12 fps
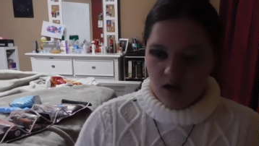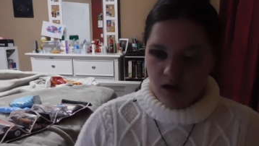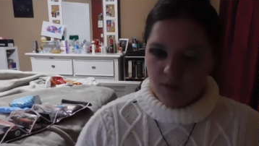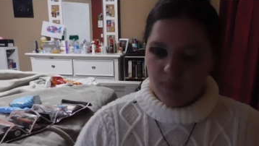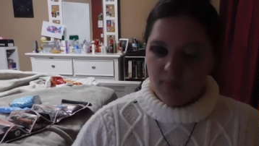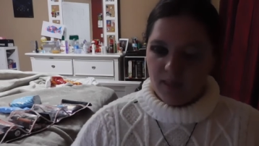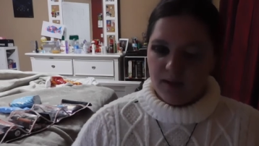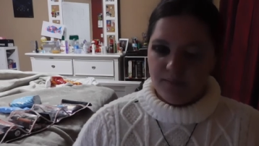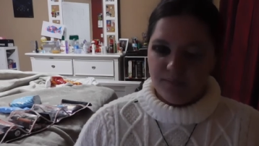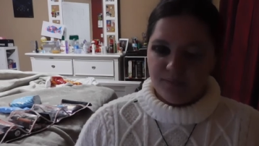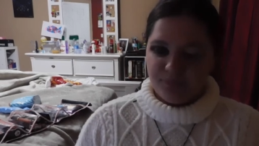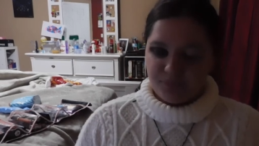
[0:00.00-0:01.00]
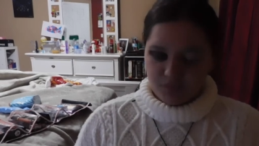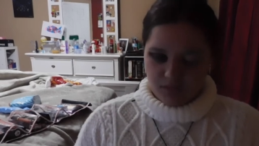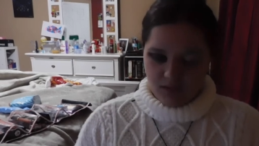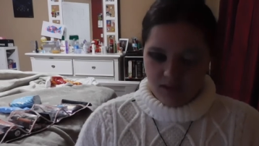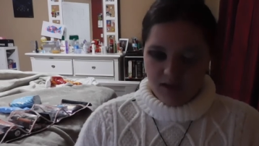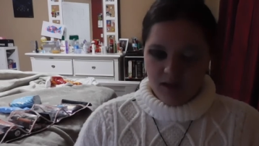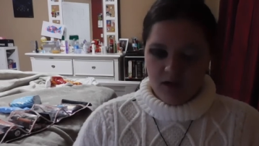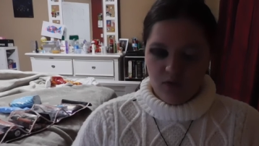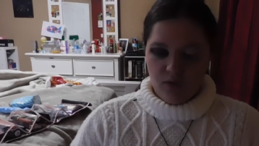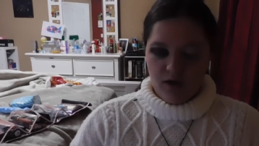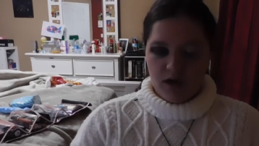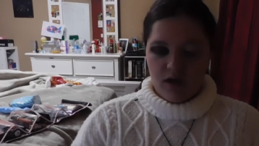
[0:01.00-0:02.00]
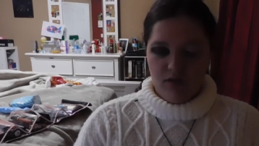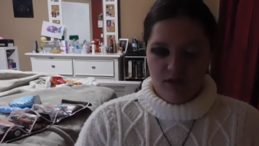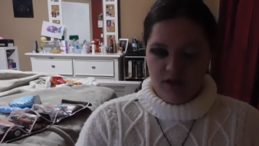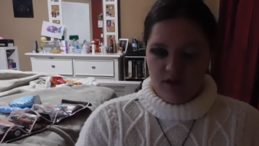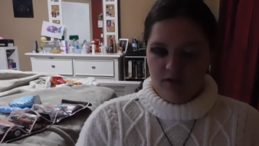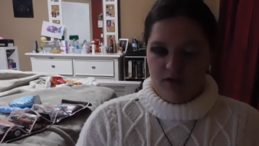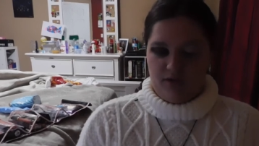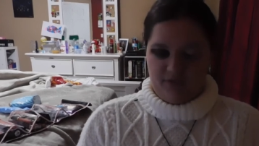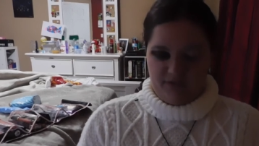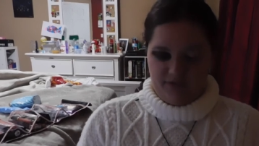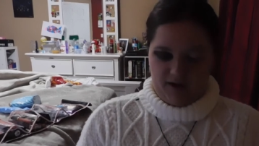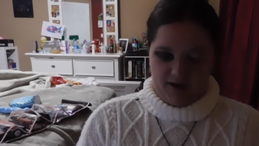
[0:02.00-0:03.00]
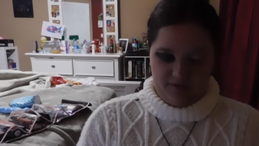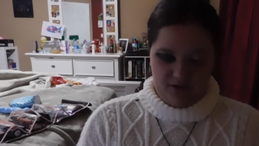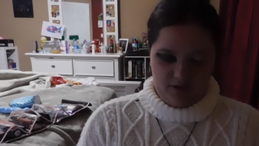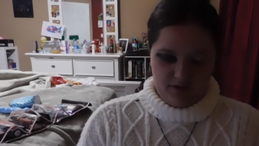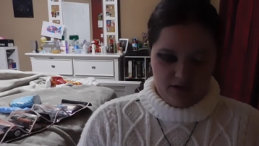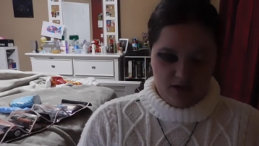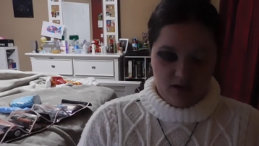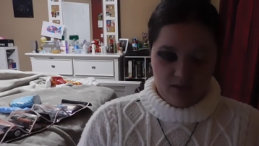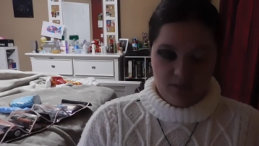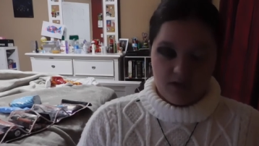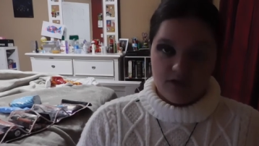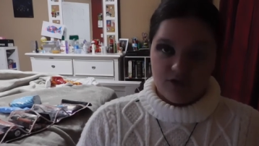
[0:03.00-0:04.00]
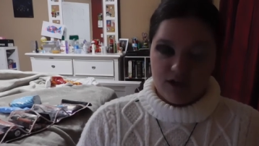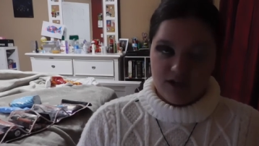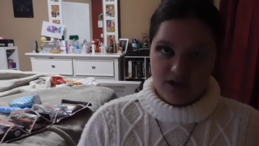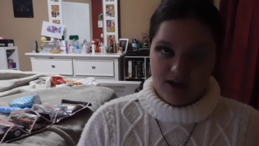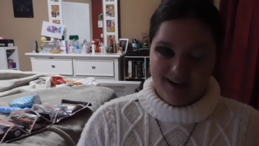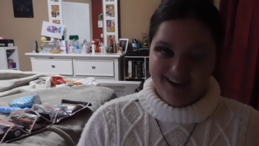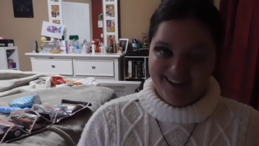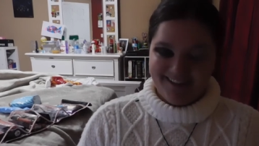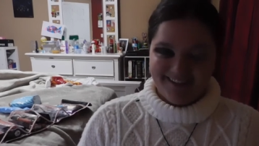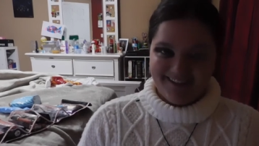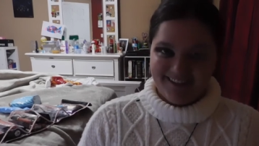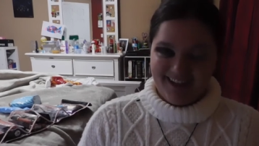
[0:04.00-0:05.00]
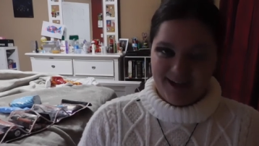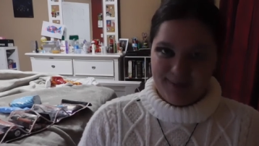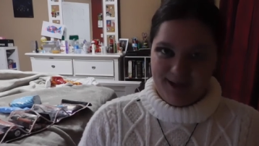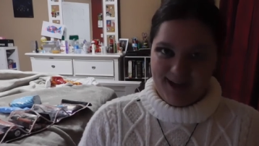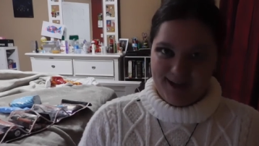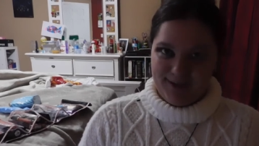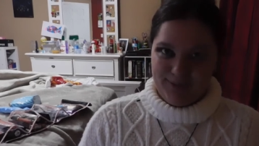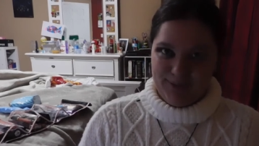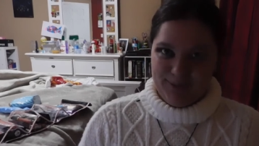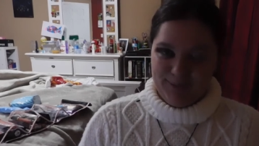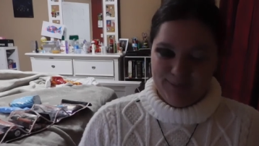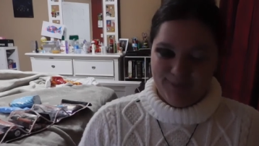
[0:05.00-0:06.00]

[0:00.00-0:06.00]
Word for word: Where do you see yourself in five years? Um, a straight jacket and a padded room.